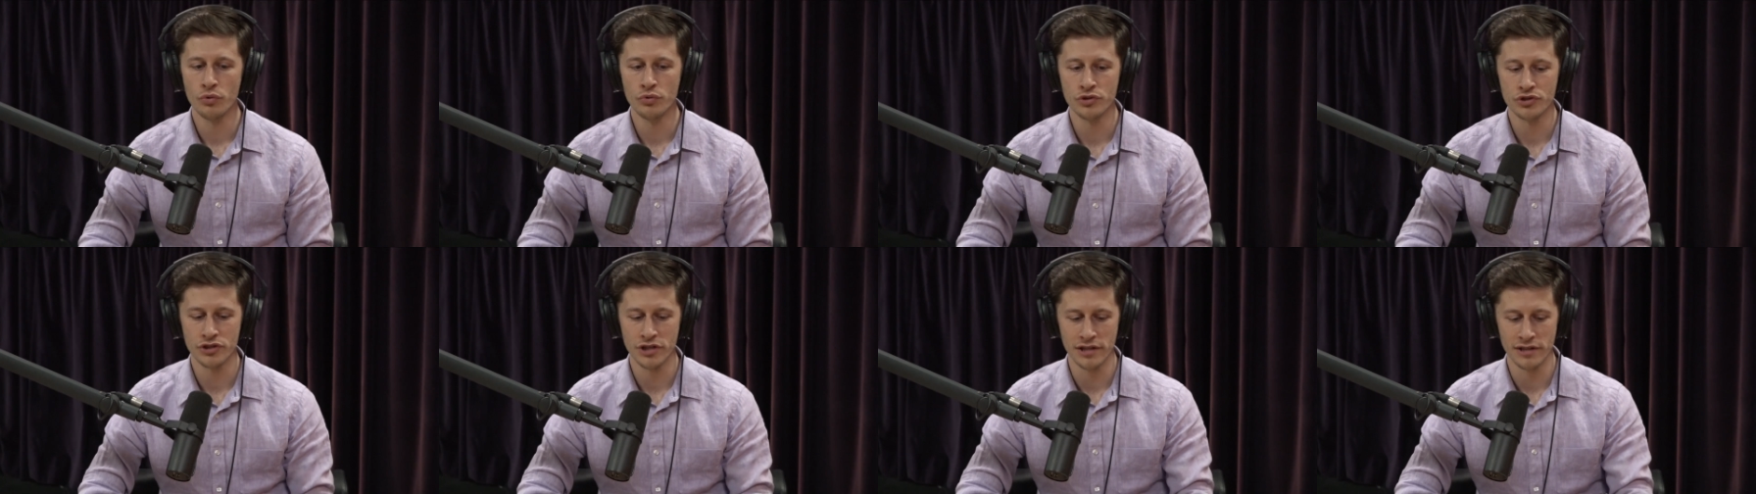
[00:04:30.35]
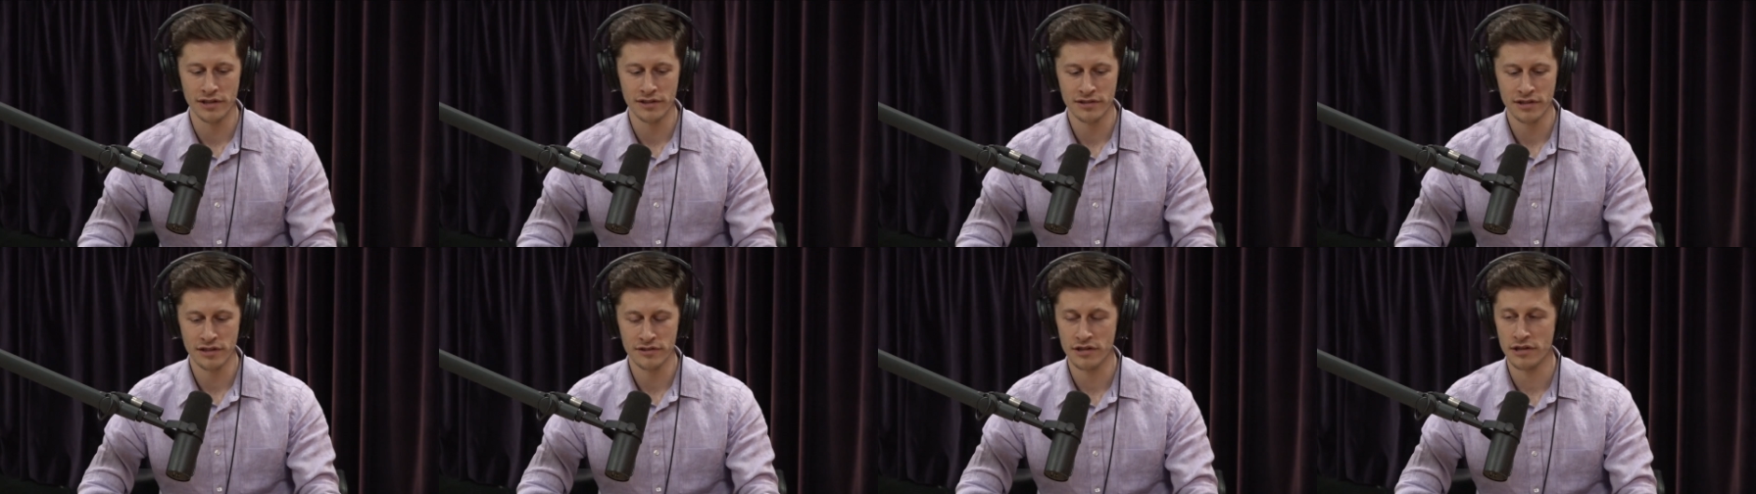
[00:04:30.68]
who see
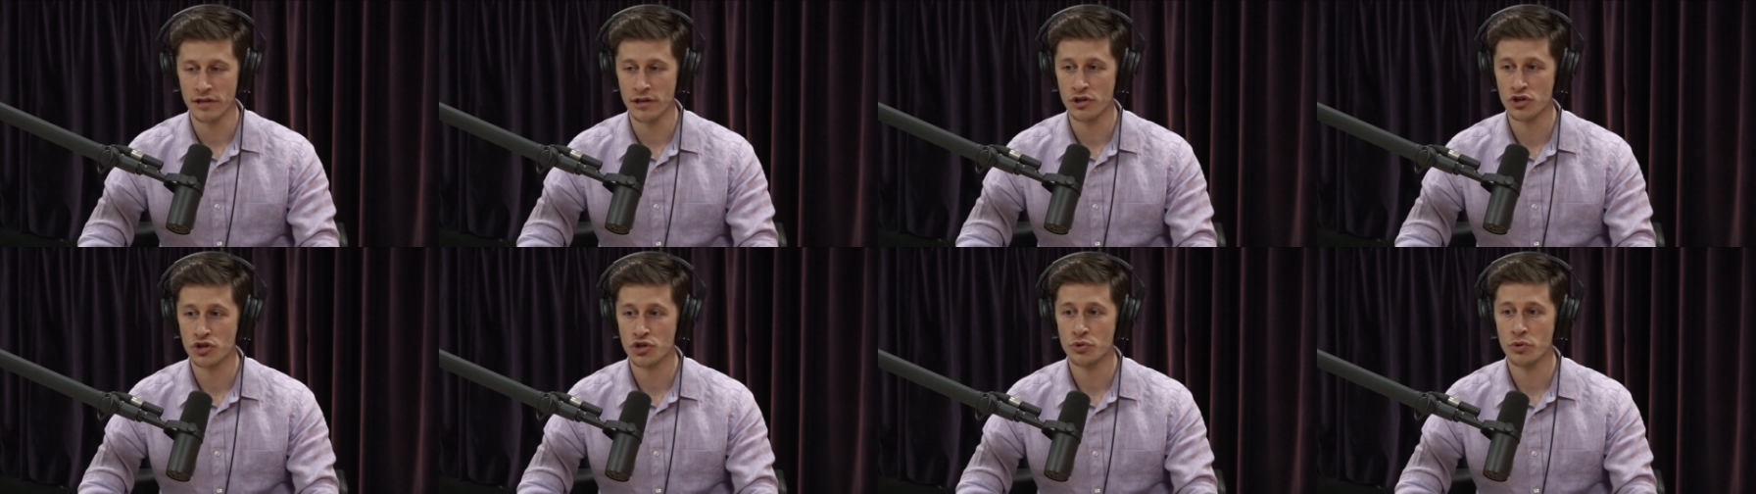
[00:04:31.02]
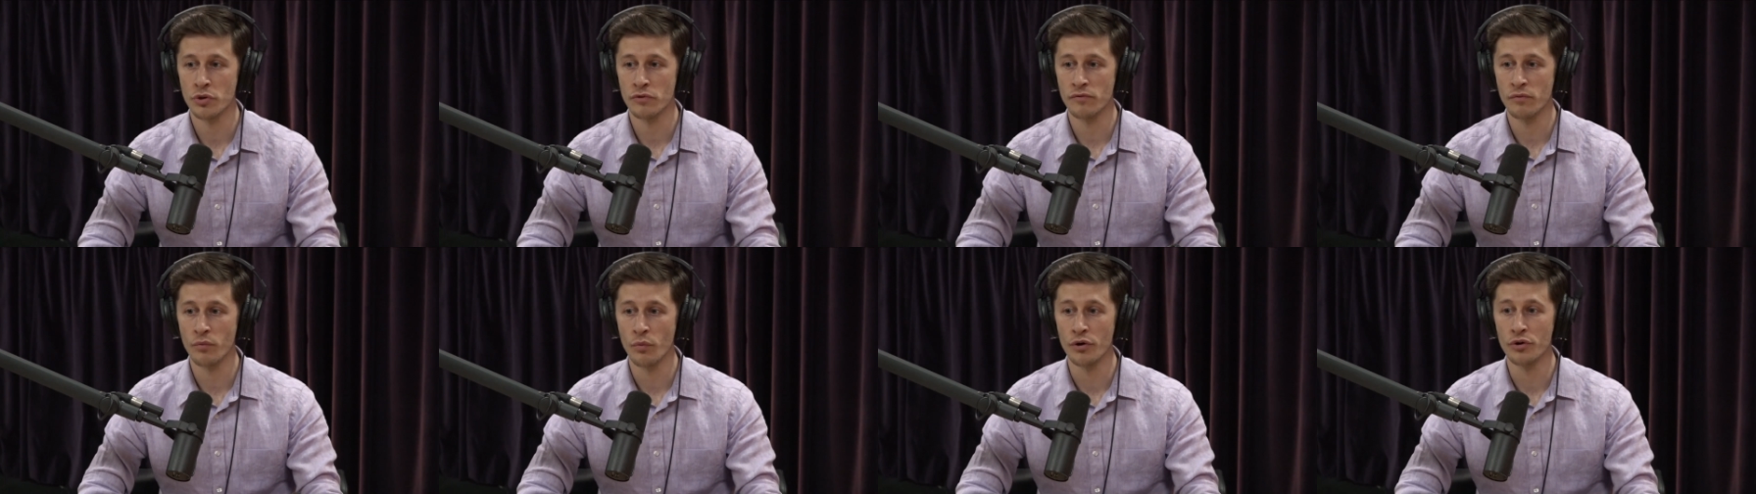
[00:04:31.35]
this as an issue
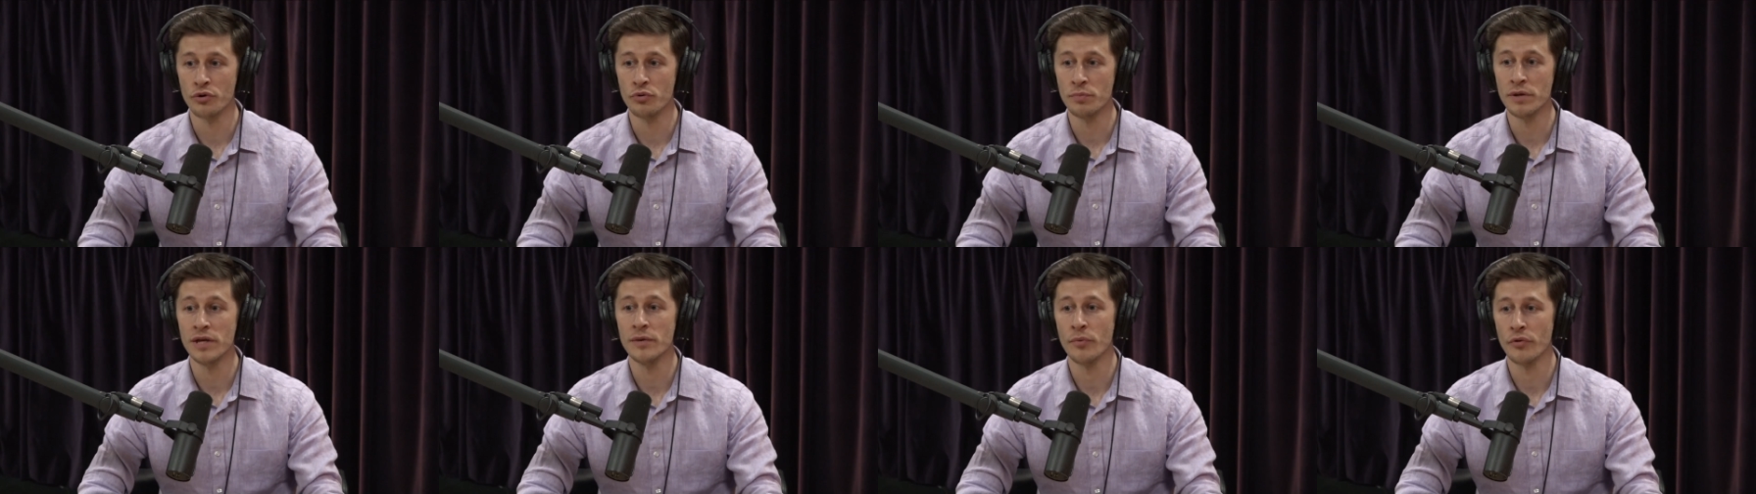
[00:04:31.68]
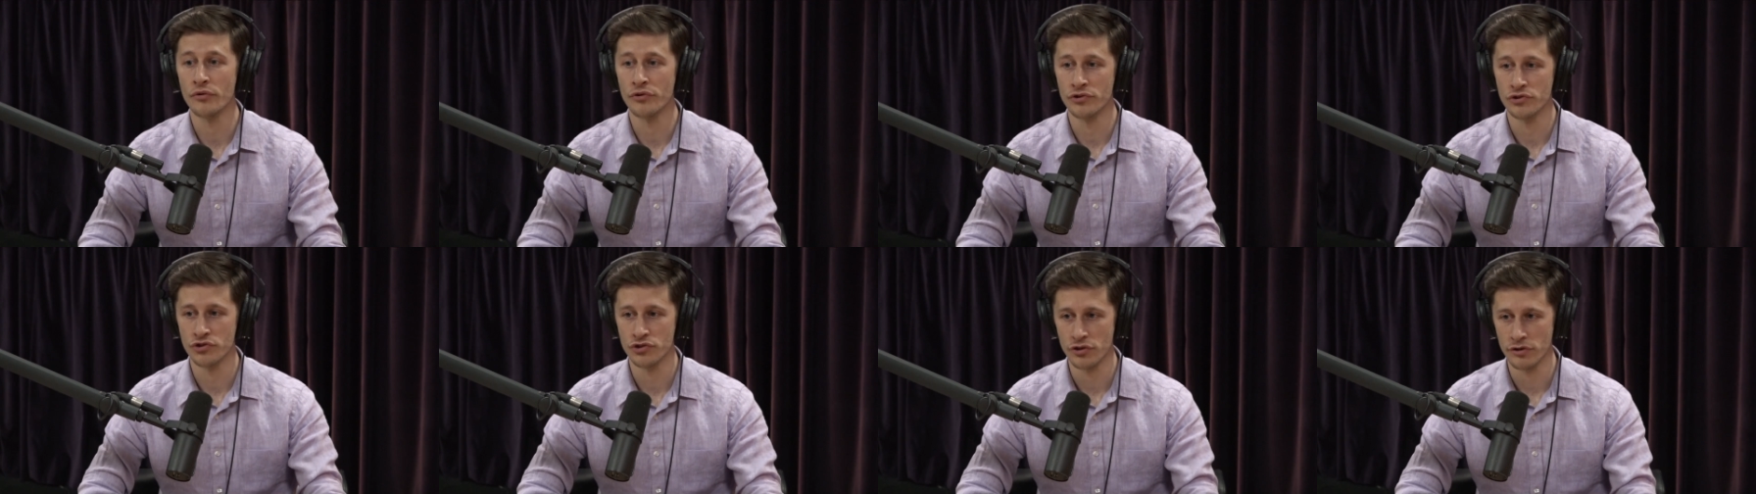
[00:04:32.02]
of what do
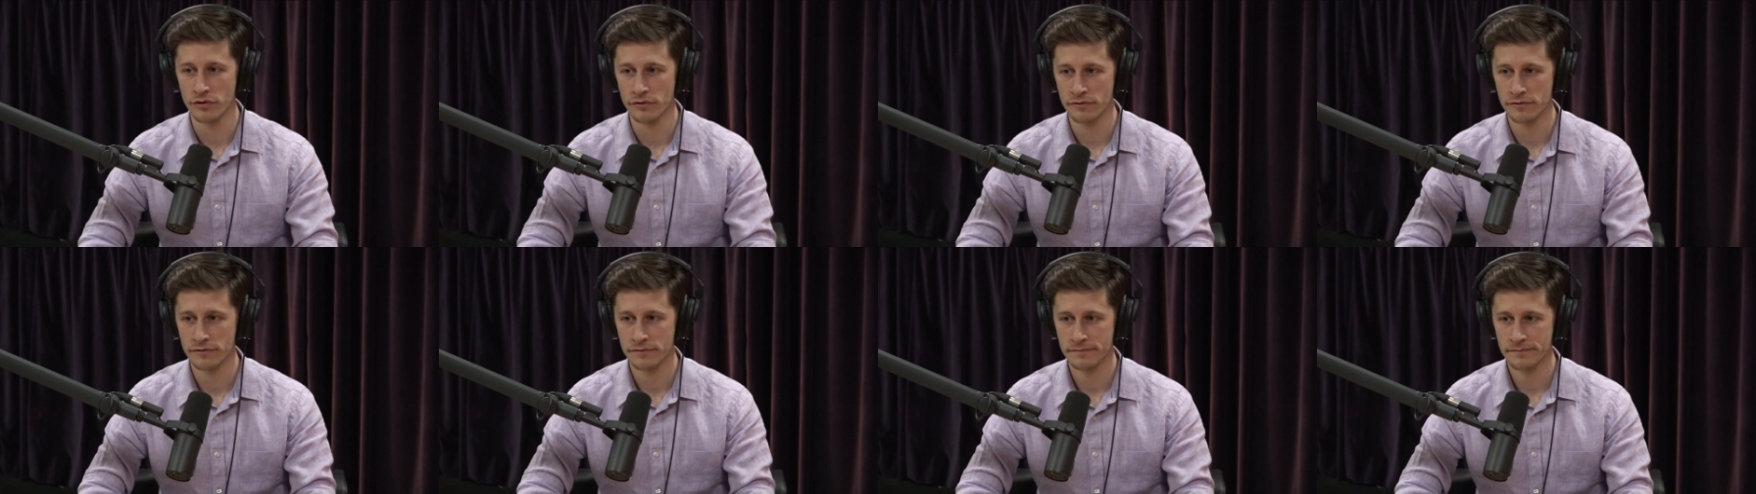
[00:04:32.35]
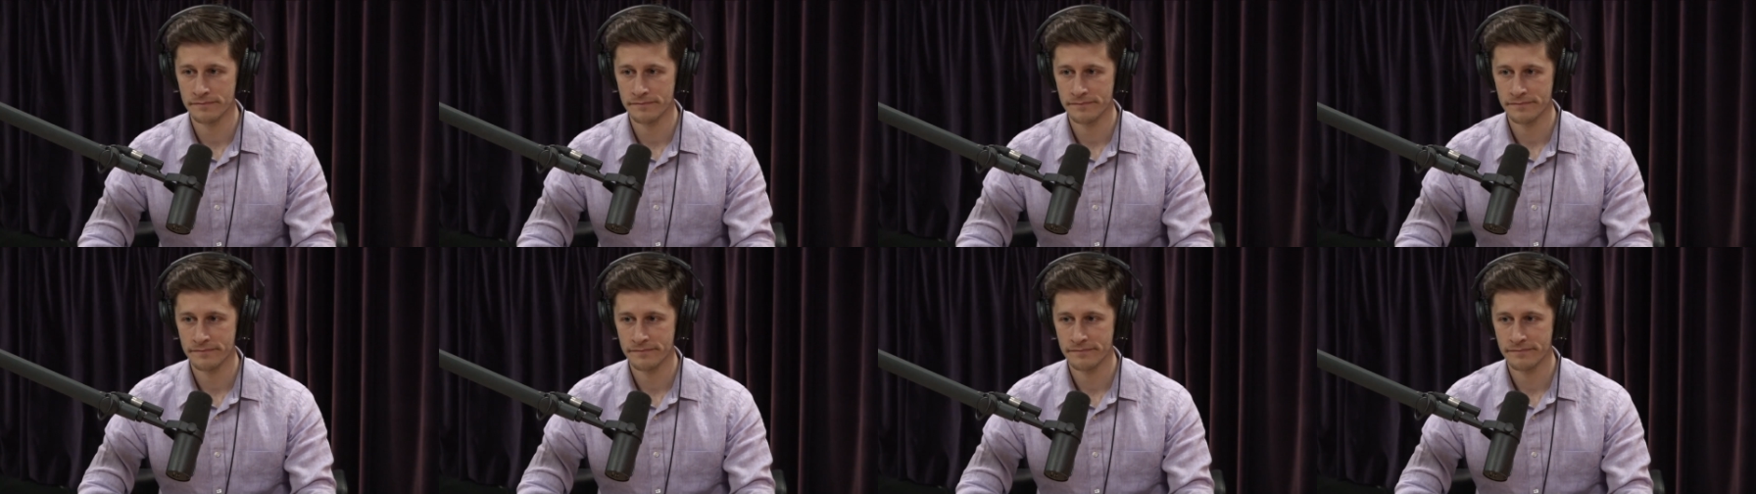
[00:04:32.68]
people deserve.
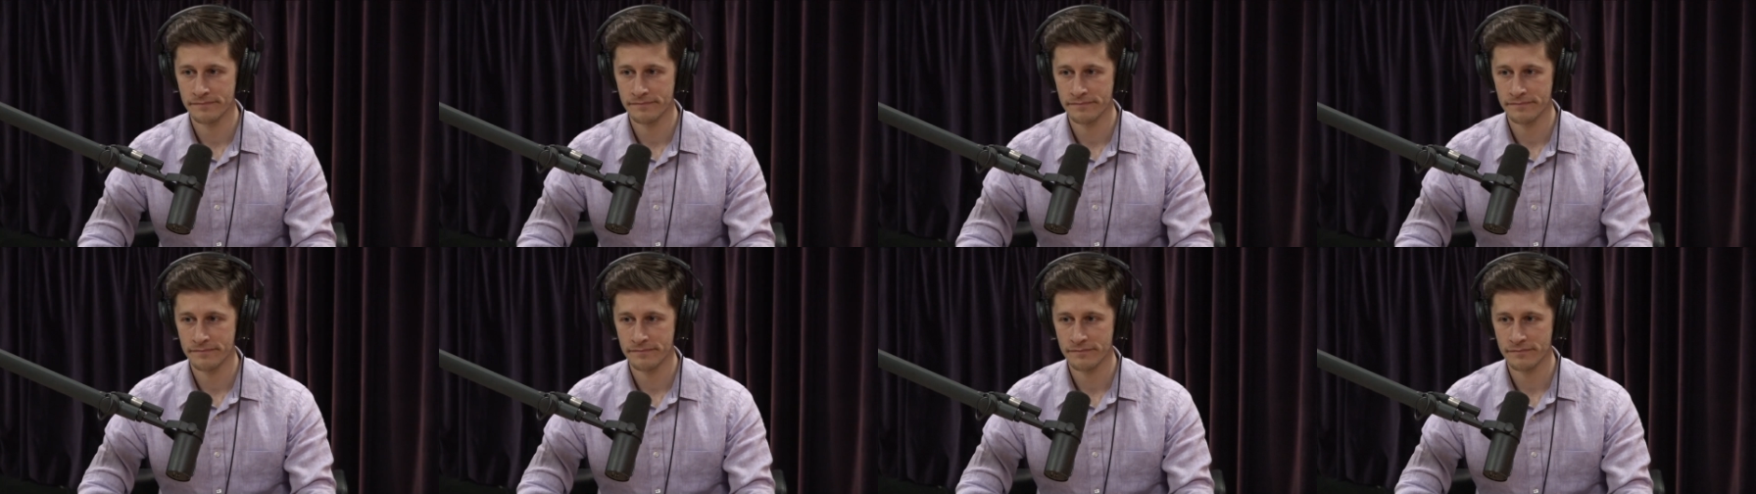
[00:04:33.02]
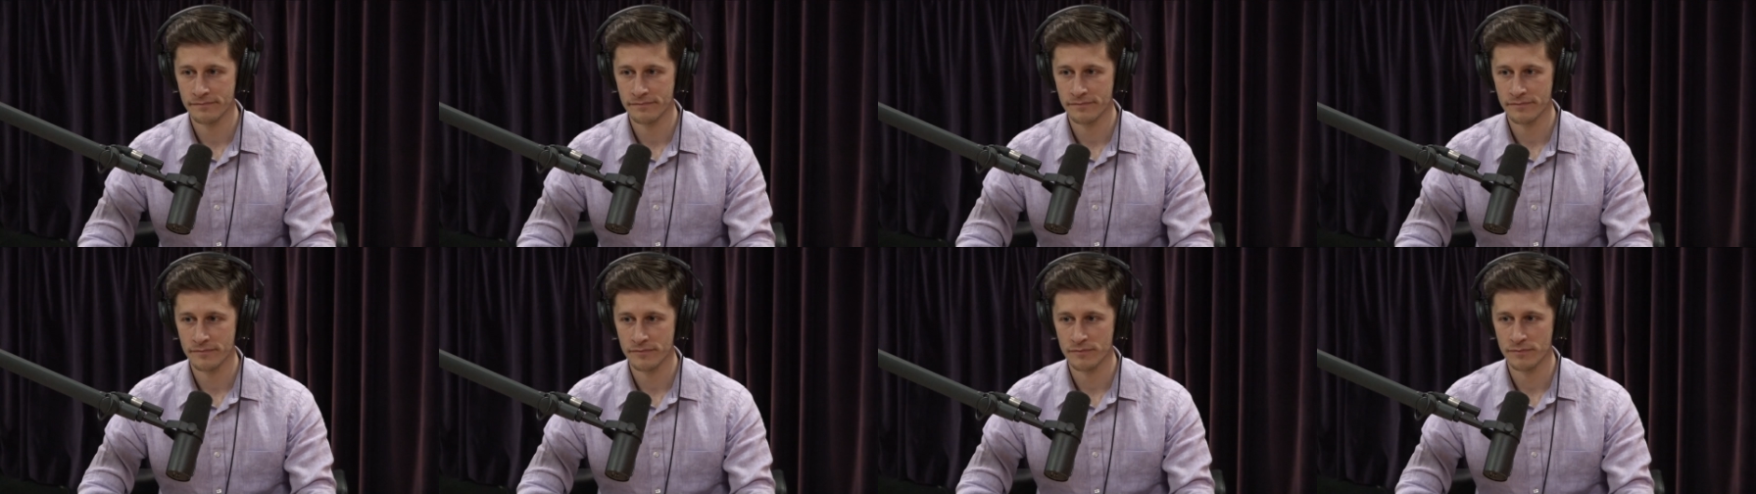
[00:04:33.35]

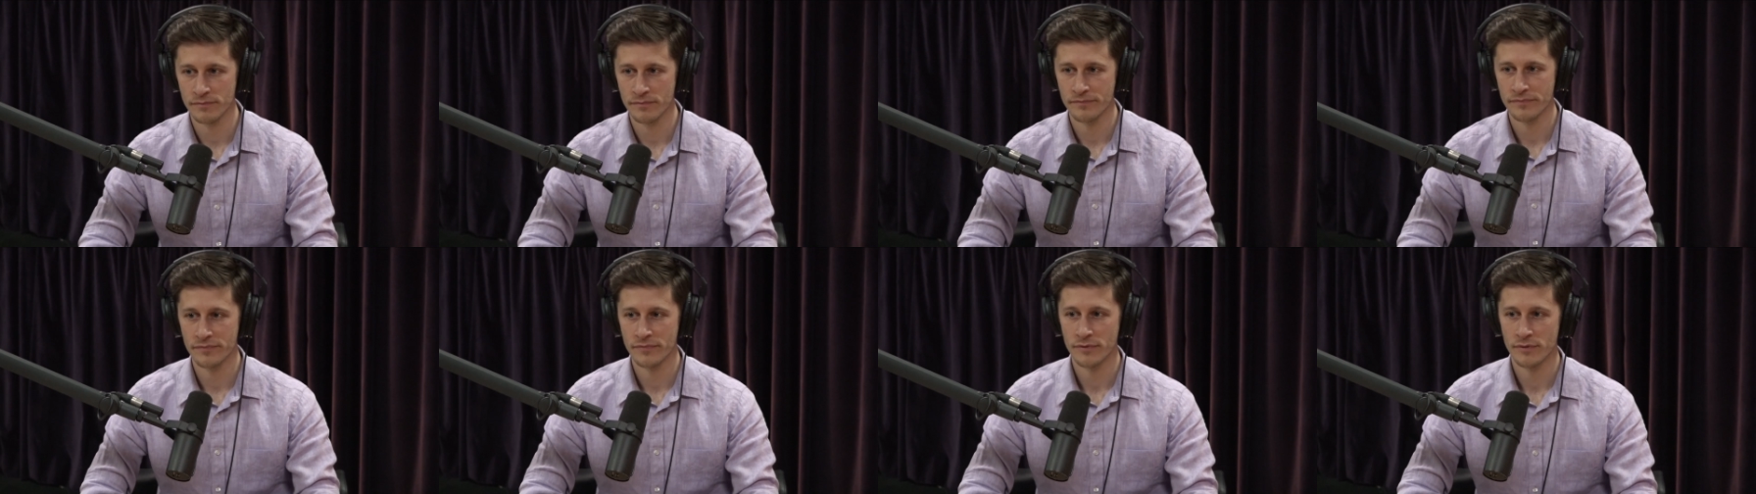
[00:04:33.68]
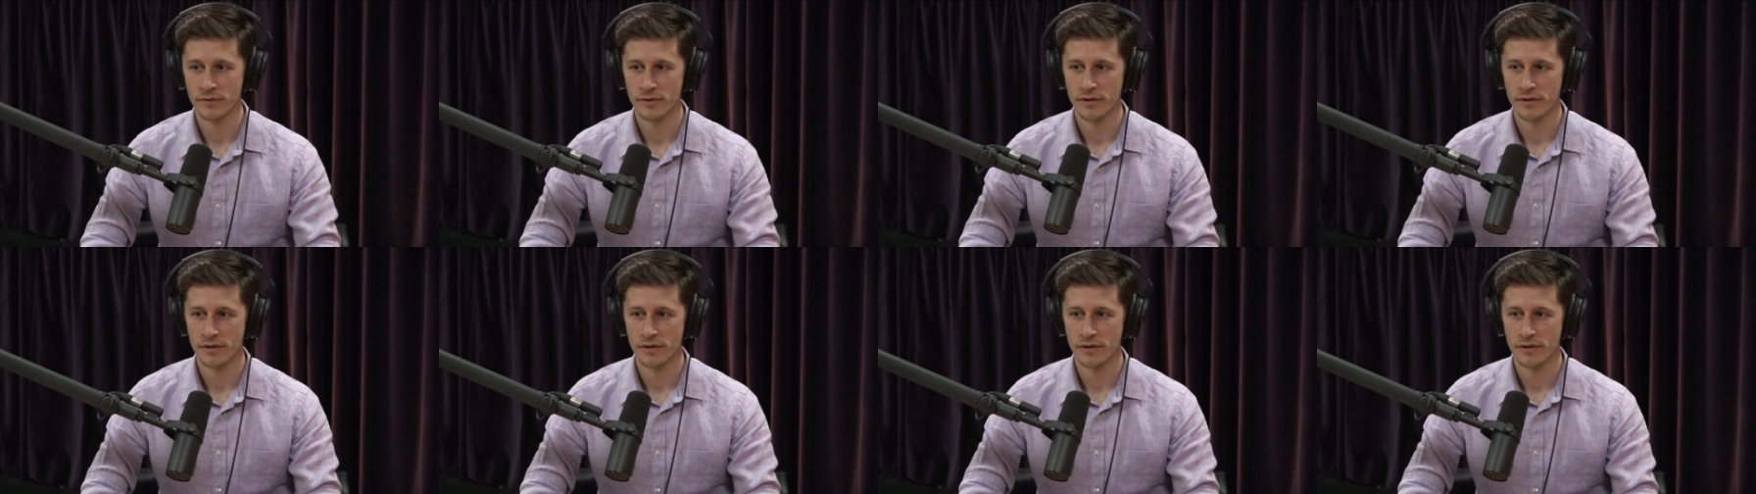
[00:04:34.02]
What do they